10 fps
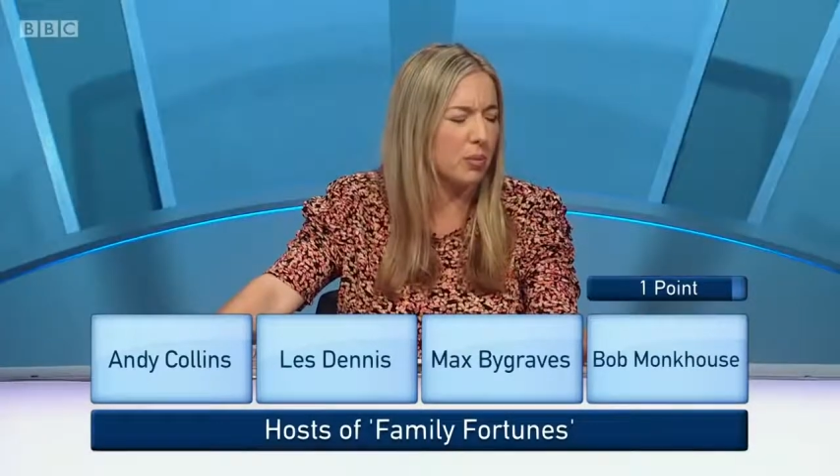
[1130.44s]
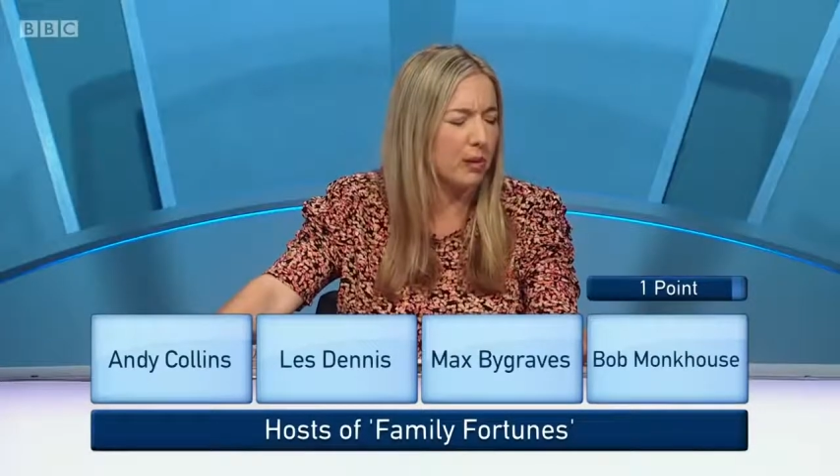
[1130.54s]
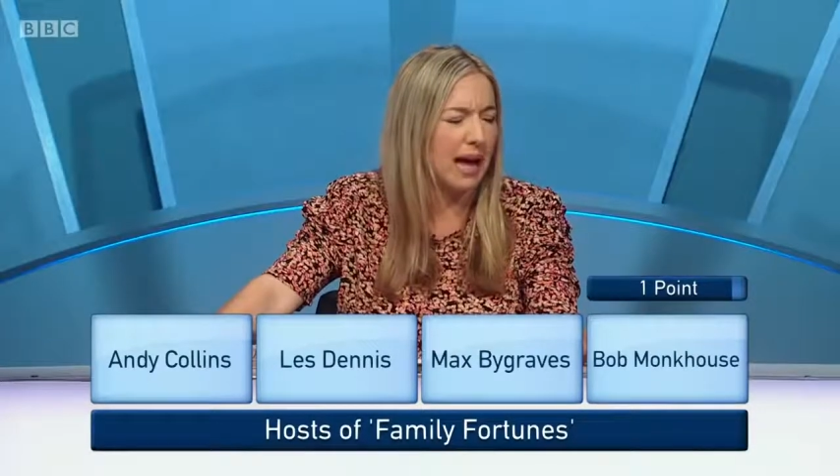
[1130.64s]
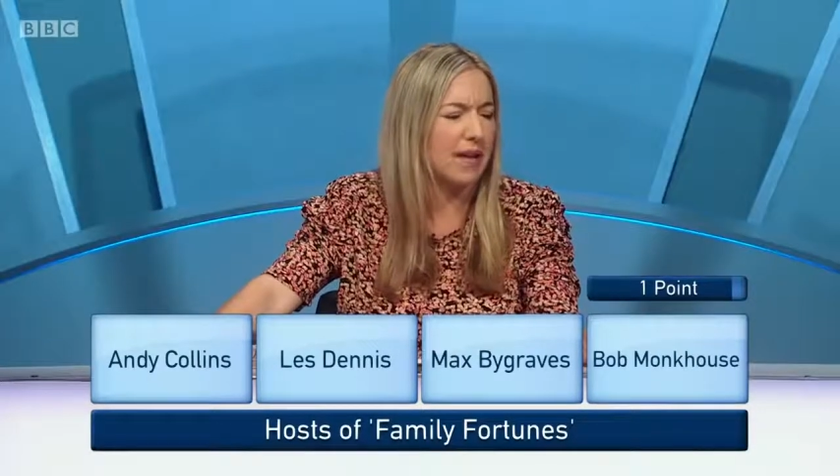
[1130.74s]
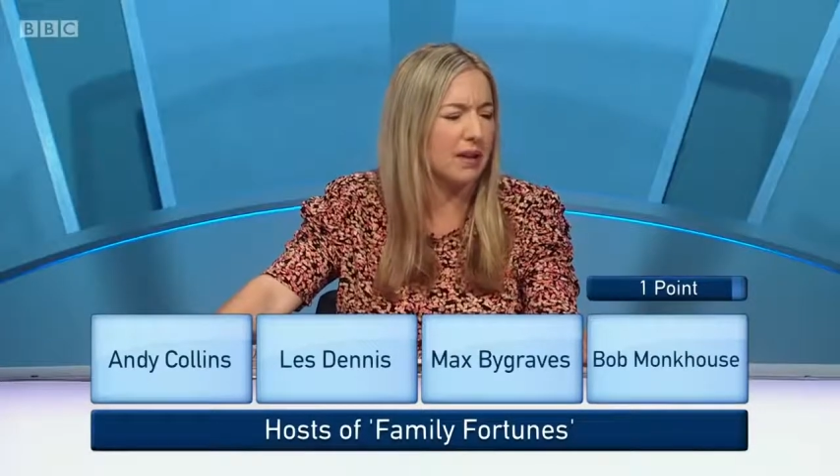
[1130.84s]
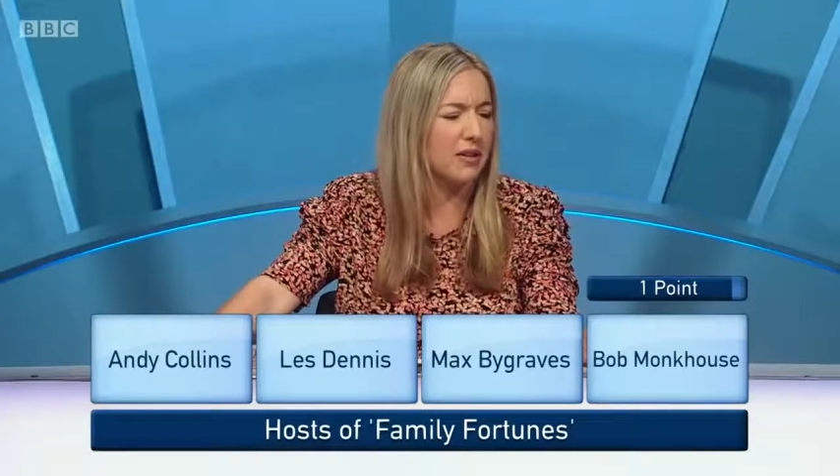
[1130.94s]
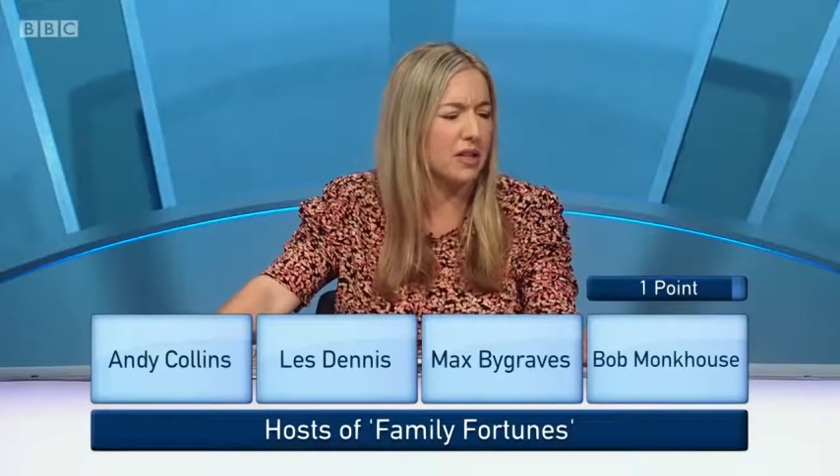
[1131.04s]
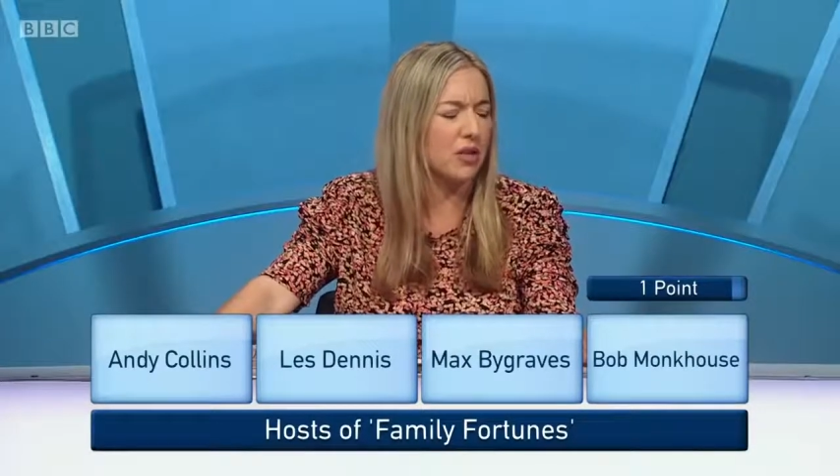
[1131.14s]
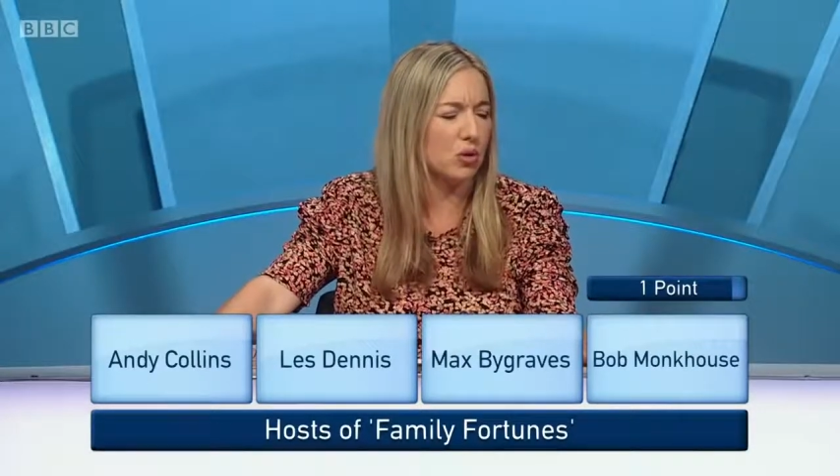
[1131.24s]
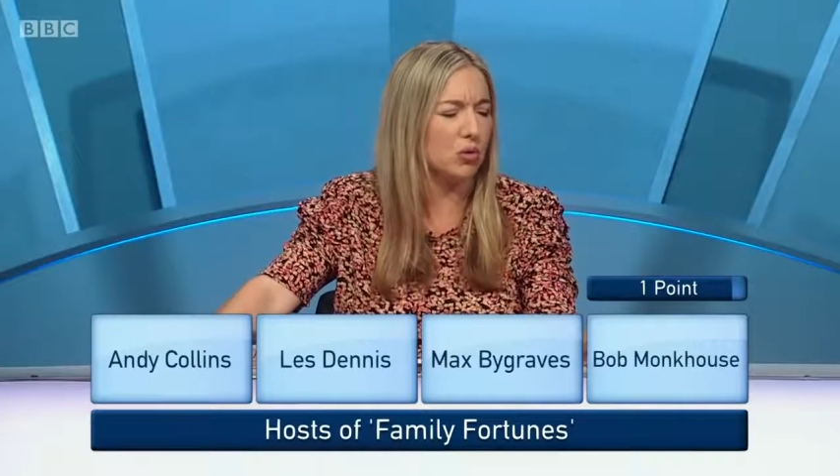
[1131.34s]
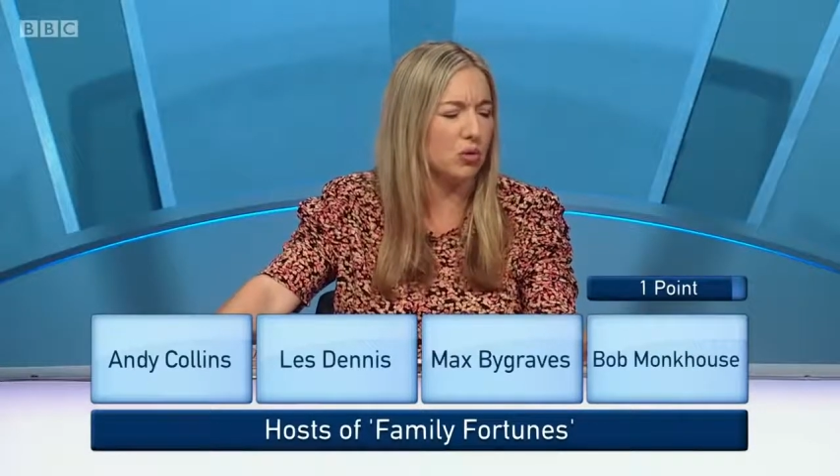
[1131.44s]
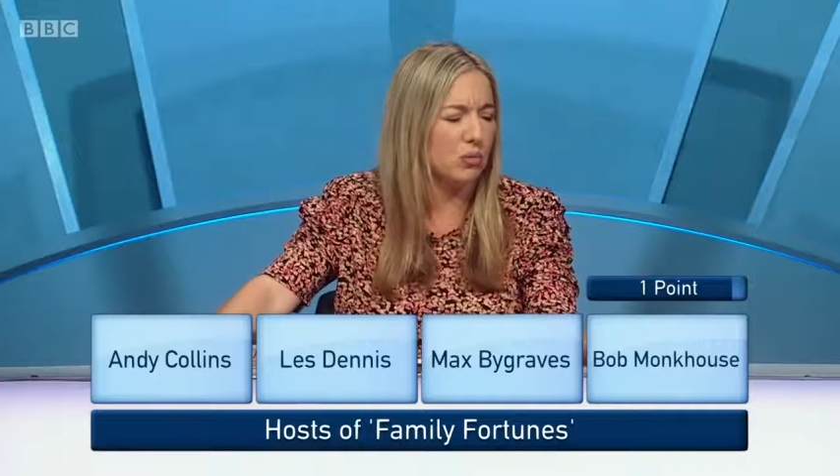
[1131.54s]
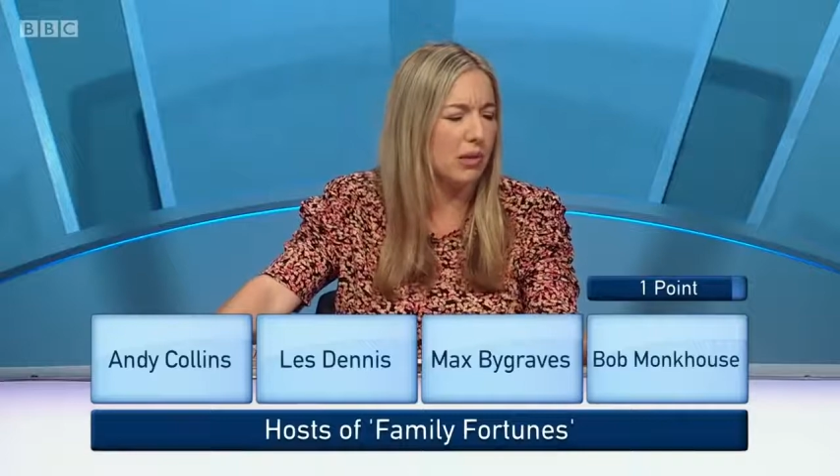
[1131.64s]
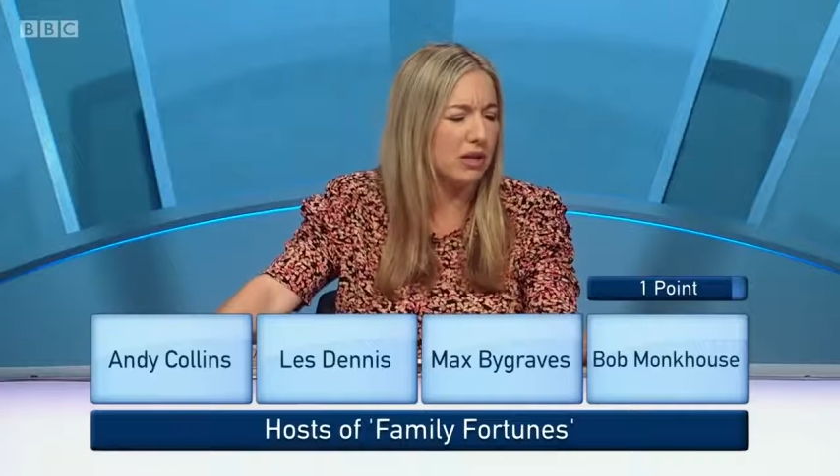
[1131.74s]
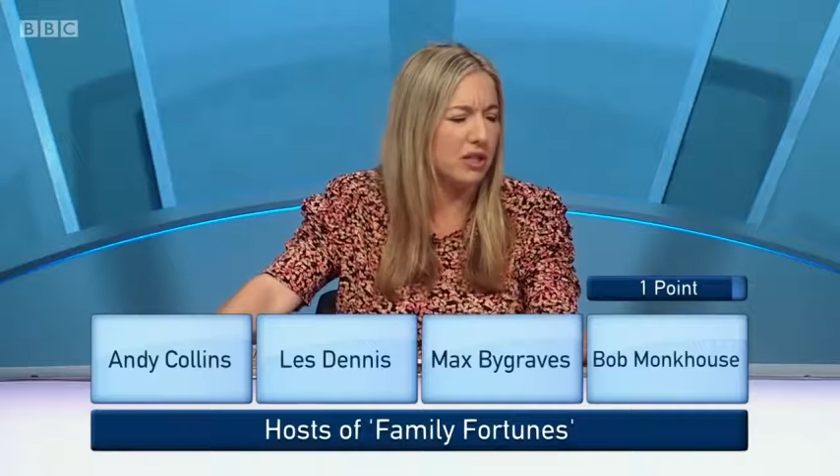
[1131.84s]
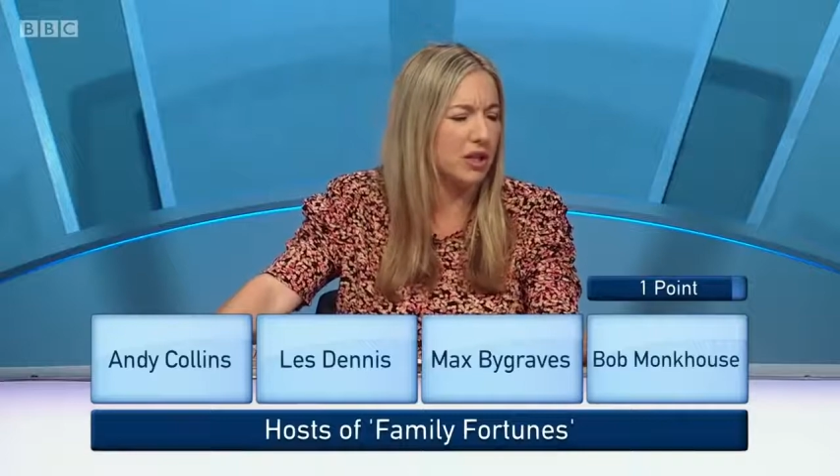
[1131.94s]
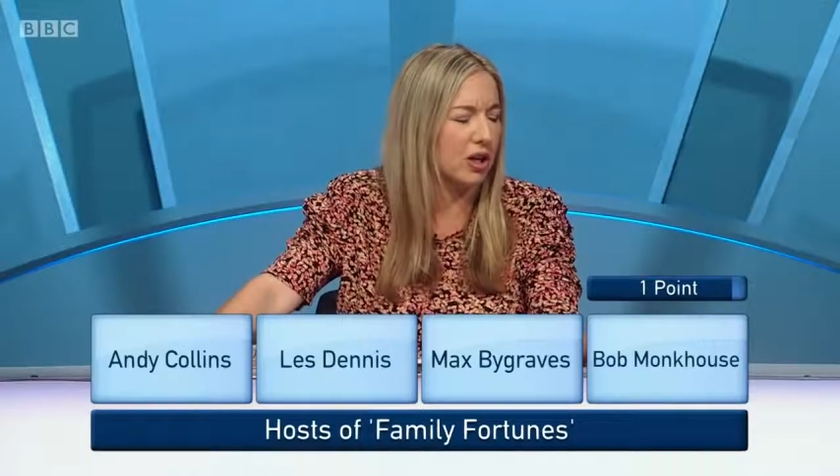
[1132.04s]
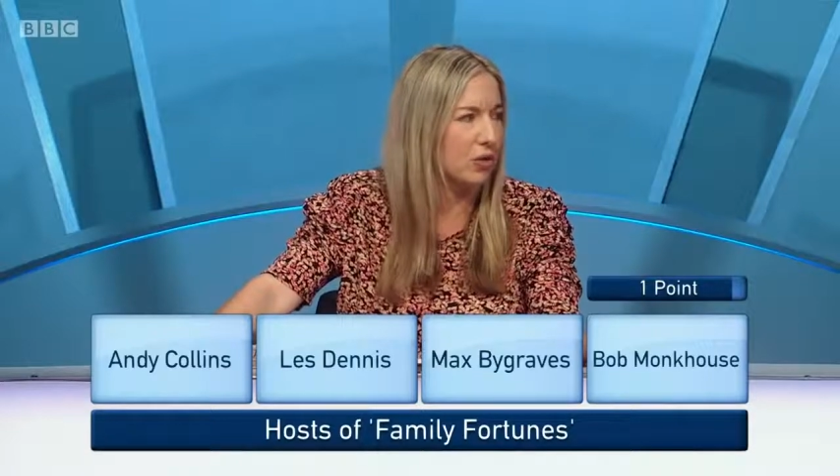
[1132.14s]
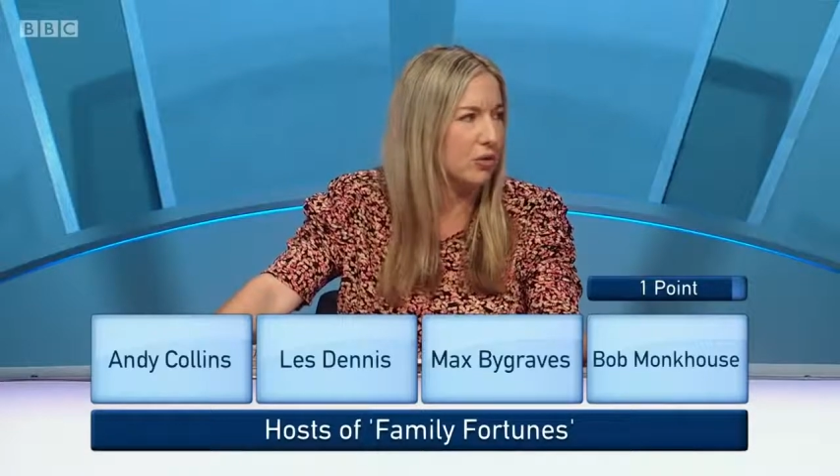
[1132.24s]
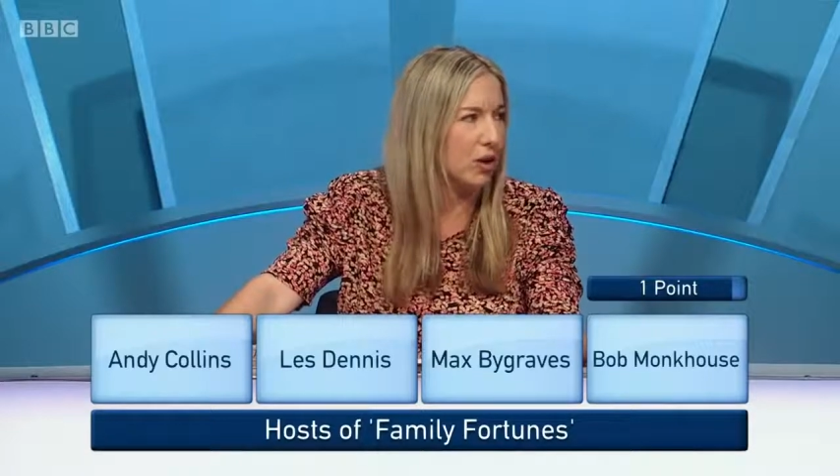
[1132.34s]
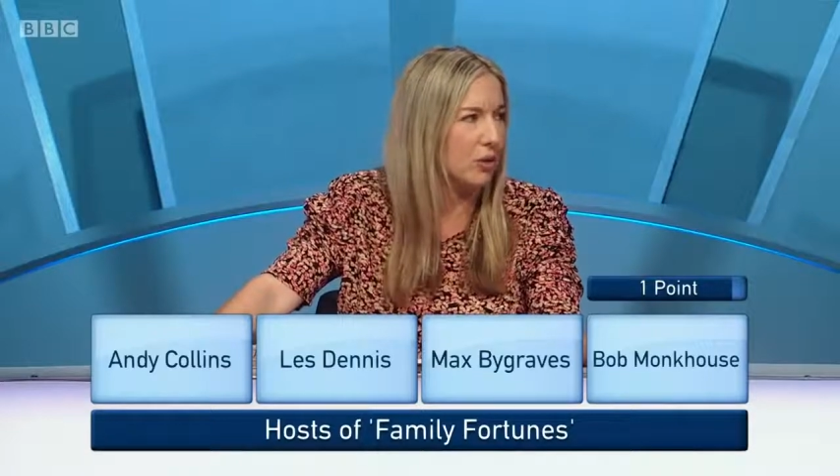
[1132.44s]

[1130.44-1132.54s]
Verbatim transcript: Black, I think he's called, who's murdered in Cluedo.